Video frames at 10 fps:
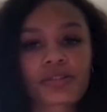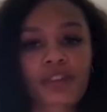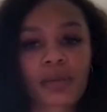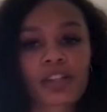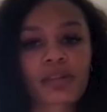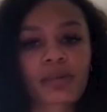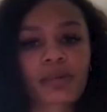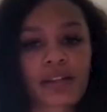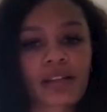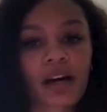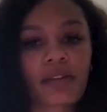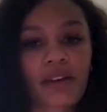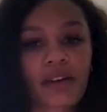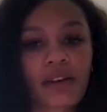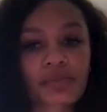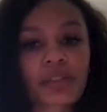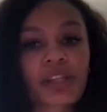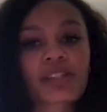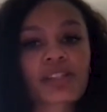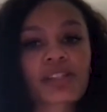you so much about yourself, because you'll
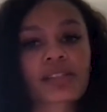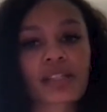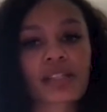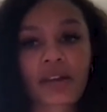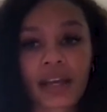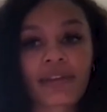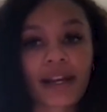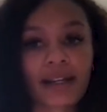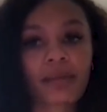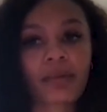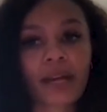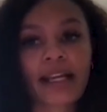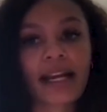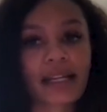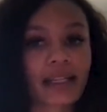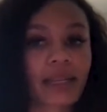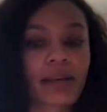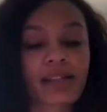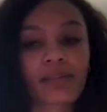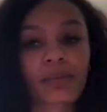really start to see like, okay, if I need a break, I need to
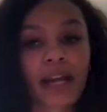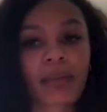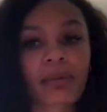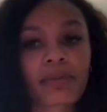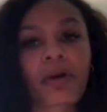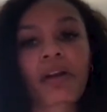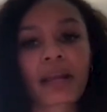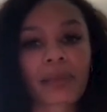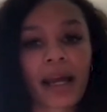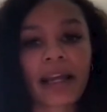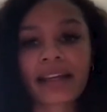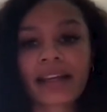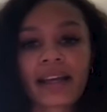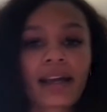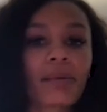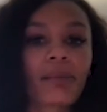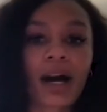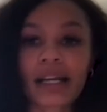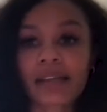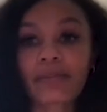give myself a break before like my
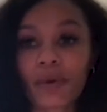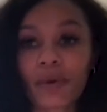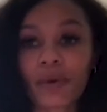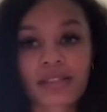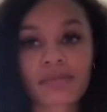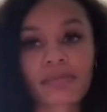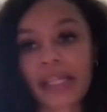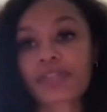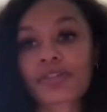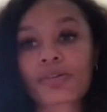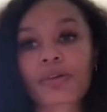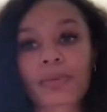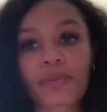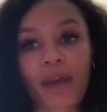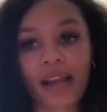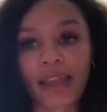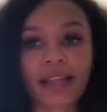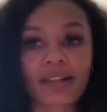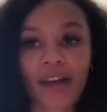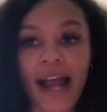body forces me to, or before I
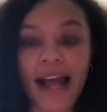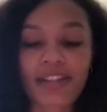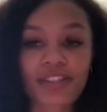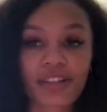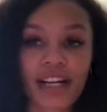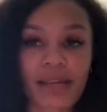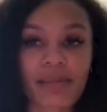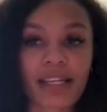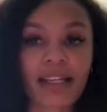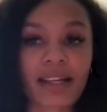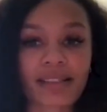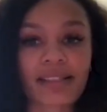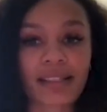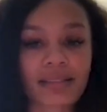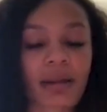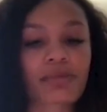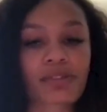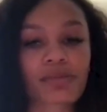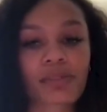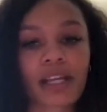like crash, you know what I mean? Because it's like
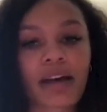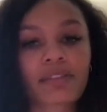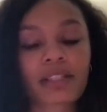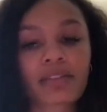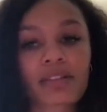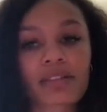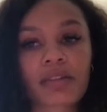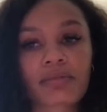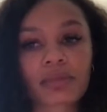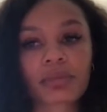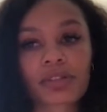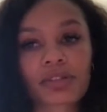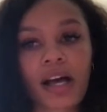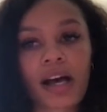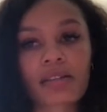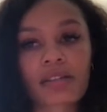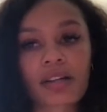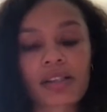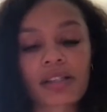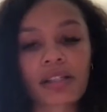sometimes you really have to give yourself room to do that.
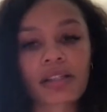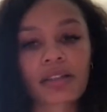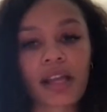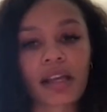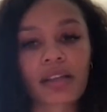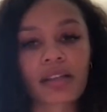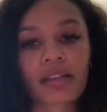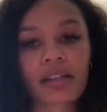So it's good you're like